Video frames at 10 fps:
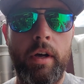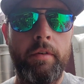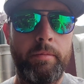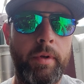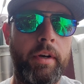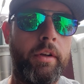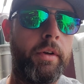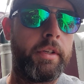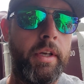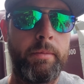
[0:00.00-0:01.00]
off from there to go
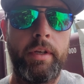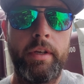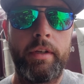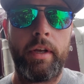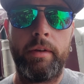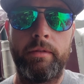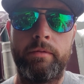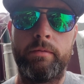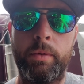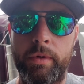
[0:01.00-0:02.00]
get something to eat,
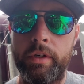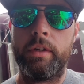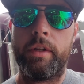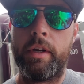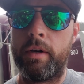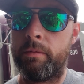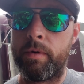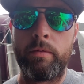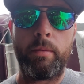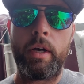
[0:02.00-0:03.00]
and we were nearly there,
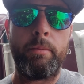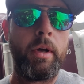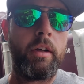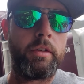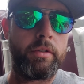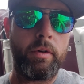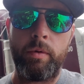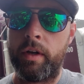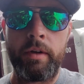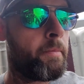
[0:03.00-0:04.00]
maybe about a mile or so
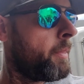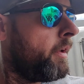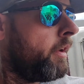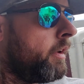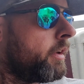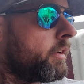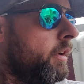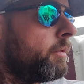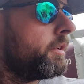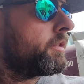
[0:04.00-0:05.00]
away.
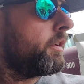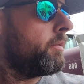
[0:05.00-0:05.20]
car really started